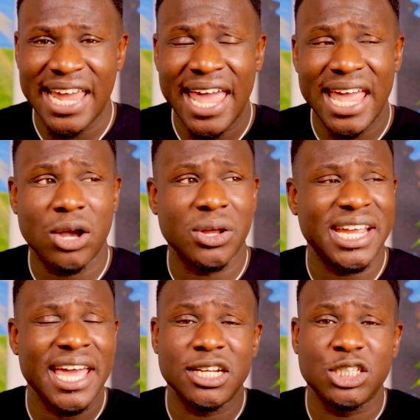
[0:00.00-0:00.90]
hey, I got to
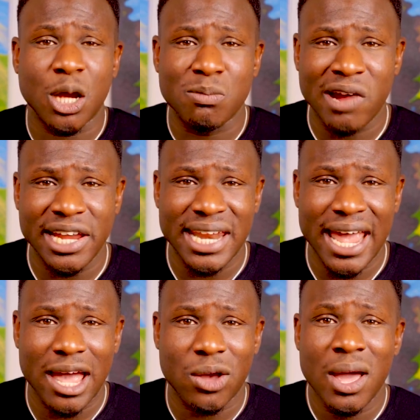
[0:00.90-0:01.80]
get a job right
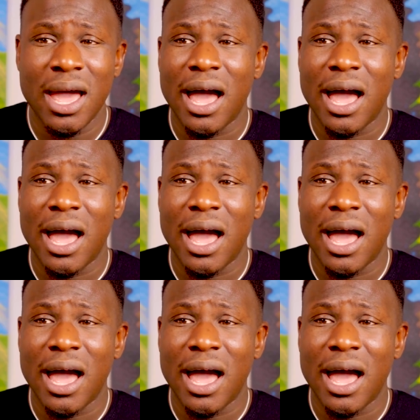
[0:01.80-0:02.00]
now.